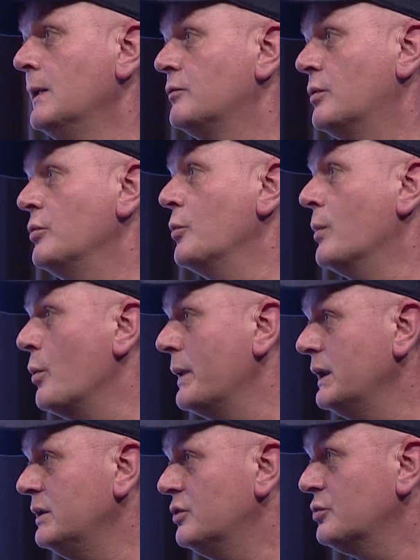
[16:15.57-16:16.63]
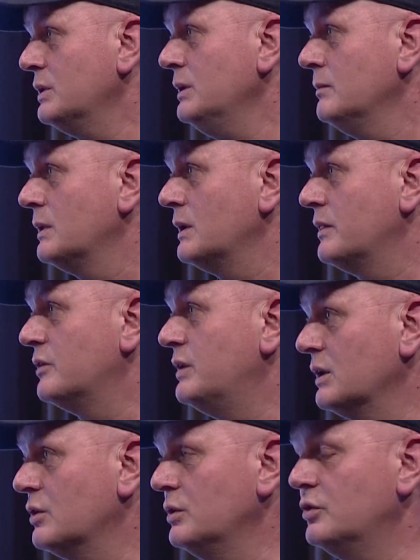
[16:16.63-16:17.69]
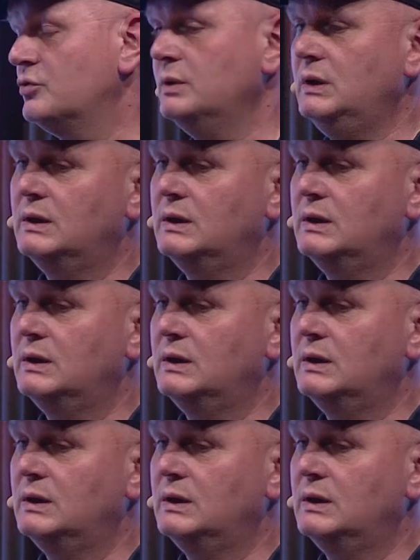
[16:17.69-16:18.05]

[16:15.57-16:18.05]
from the mobile industry, the telco industry,